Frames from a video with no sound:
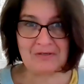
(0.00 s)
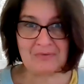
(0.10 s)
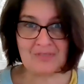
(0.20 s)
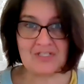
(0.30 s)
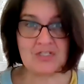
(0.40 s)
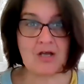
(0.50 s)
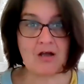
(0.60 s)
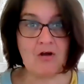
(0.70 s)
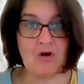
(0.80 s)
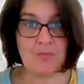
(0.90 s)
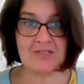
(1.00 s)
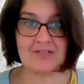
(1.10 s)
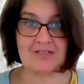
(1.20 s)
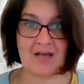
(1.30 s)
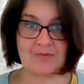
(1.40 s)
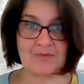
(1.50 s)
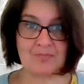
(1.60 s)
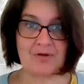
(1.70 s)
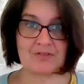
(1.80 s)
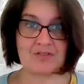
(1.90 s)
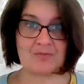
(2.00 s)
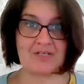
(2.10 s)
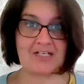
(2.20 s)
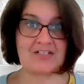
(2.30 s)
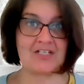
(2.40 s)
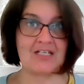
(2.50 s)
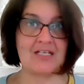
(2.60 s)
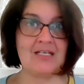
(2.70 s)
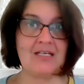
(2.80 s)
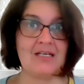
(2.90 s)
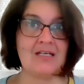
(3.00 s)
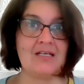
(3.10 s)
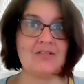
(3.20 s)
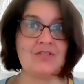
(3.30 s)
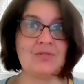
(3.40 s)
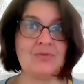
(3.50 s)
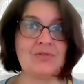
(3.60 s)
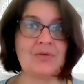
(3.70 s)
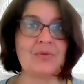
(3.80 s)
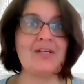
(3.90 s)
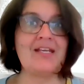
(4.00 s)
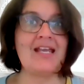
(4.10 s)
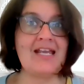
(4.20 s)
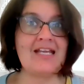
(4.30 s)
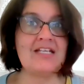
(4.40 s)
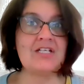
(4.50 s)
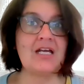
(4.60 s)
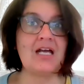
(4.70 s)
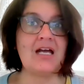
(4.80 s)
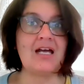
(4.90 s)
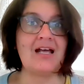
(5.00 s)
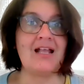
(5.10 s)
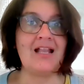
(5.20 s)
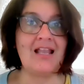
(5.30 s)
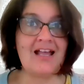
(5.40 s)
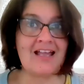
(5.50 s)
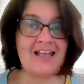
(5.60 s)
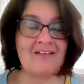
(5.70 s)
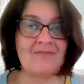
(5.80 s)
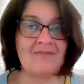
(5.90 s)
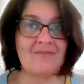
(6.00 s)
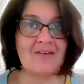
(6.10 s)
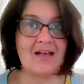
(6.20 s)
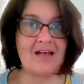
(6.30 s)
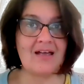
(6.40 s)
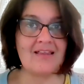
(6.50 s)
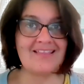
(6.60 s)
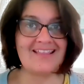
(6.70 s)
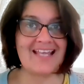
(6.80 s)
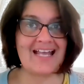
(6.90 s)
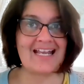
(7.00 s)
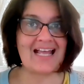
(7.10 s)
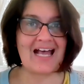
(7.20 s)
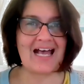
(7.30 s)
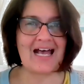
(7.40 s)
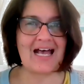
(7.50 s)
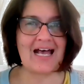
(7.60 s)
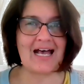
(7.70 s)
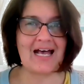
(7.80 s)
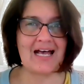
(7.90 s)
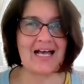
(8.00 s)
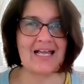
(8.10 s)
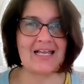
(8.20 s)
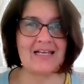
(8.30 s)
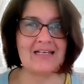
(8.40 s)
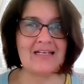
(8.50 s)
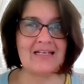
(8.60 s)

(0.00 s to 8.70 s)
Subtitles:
which opens up the possibility to create a life that I